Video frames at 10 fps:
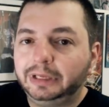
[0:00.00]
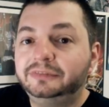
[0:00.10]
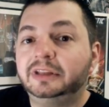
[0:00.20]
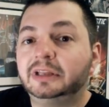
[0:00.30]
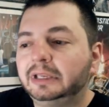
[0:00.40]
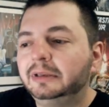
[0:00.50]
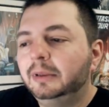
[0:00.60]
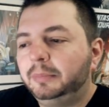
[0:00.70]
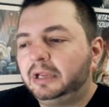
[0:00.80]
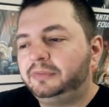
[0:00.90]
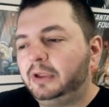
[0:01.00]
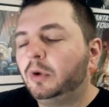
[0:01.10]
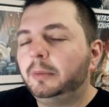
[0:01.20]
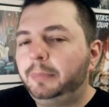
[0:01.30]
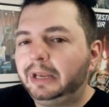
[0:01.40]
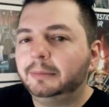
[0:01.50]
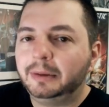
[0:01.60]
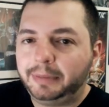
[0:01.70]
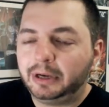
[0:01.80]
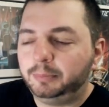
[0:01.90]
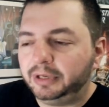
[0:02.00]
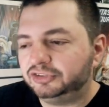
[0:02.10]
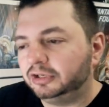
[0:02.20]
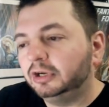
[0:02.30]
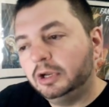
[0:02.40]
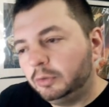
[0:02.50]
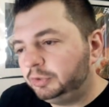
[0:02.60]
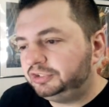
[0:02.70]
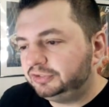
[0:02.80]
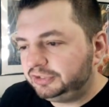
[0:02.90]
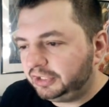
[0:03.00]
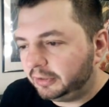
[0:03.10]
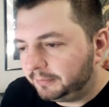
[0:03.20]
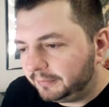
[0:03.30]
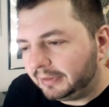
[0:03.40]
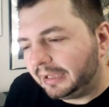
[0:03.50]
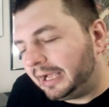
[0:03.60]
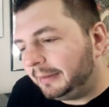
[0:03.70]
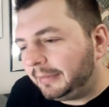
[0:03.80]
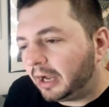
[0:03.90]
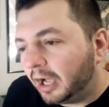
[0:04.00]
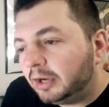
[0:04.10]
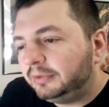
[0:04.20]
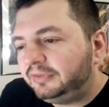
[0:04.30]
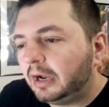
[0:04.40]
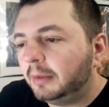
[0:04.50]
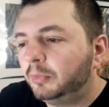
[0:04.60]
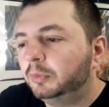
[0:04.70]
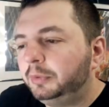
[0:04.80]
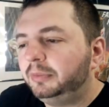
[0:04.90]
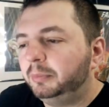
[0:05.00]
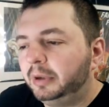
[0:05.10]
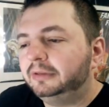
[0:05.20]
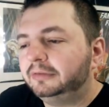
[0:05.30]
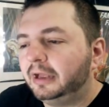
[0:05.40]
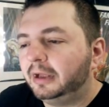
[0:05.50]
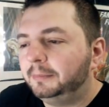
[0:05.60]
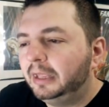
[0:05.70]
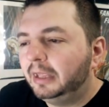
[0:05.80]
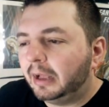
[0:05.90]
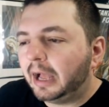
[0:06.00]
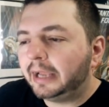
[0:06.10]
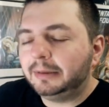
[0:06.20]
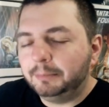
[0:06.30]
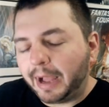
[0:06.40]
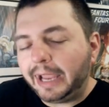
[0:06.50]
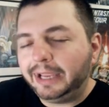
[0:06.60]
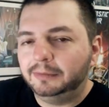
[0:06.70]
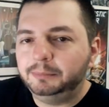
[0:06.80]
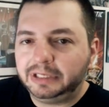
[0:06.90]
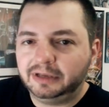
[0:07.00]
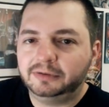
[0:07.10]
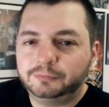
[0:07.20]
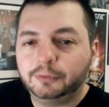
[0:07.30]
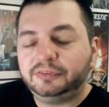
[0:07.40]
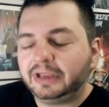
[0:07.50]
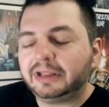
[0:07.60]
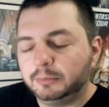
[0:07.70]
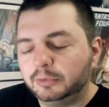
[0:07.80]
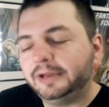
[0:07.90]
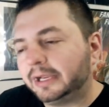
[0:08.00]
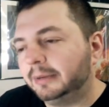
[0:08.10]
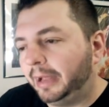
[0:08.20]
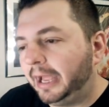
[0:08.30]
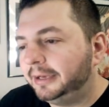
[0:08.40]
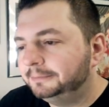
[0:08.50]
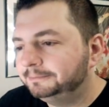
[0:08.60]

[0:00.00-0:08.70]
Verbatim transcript: instantly because they want to paint him in a better picture, which is, you know, I'm not 100% on board with, but I can buy it because for the sake of the movie, I can buy it.